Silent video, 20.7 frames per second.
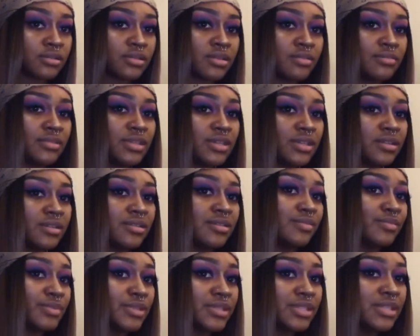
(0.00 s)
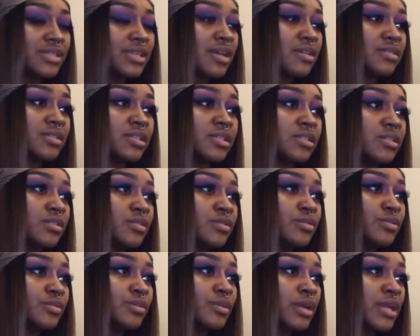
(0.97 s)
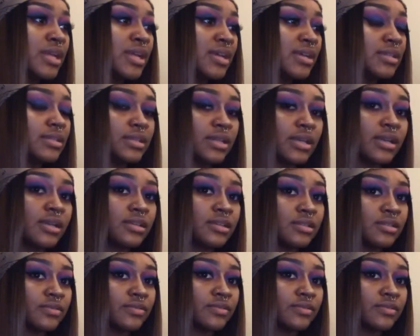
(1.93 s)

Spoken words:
I'm like, but this house is too negative.